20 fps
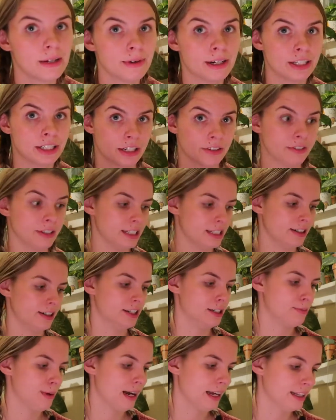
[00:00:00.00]
about Jeffree
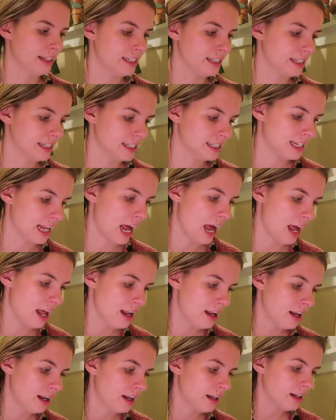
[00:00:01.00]
Star's palette is that
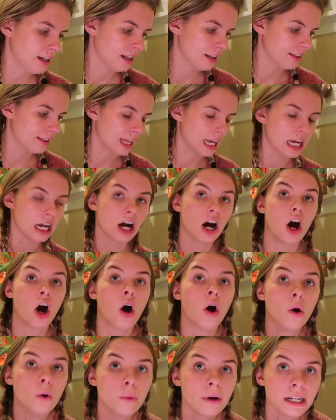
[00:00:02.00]
they
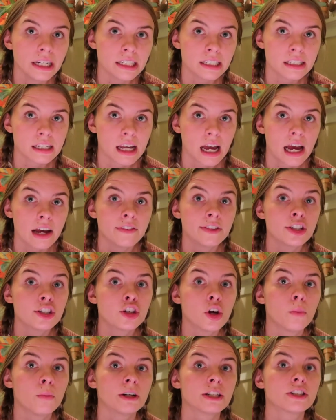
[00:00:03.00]
always have
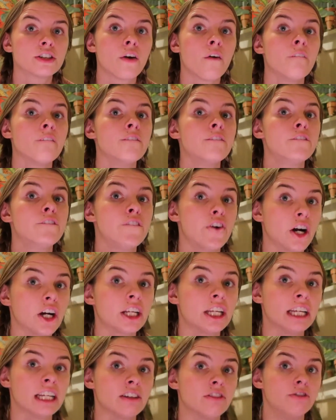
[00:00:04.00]
so much
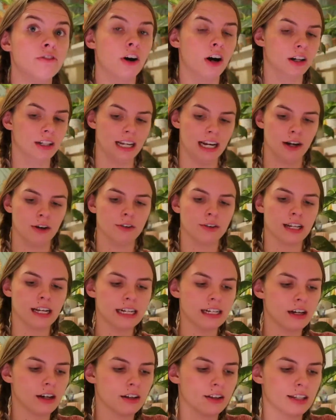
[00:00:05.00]
fucking fallout.
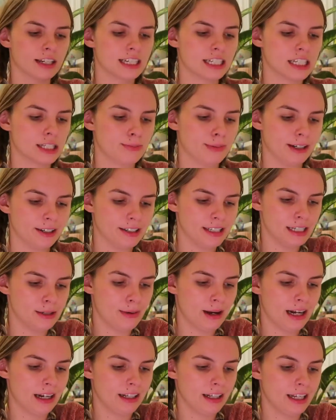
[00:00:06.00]
Like the Conspiracy
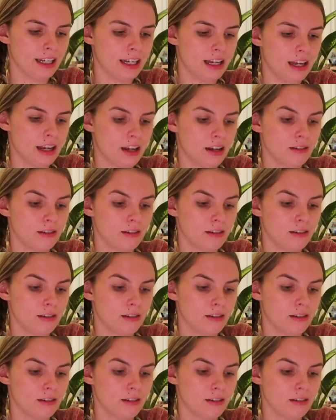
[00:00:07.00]
palette.